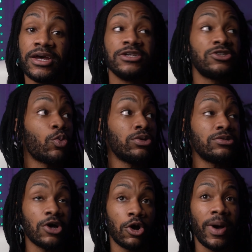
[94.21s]
So when you
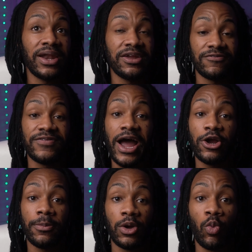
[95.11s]
talk about an
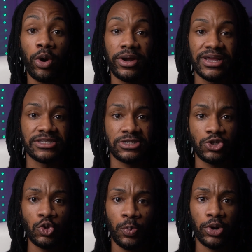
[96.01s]
environment where it's
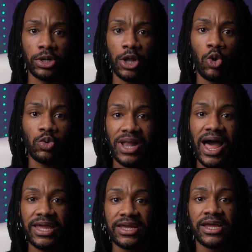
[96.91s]
super low
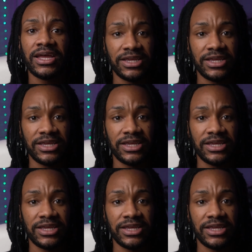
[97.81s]
light,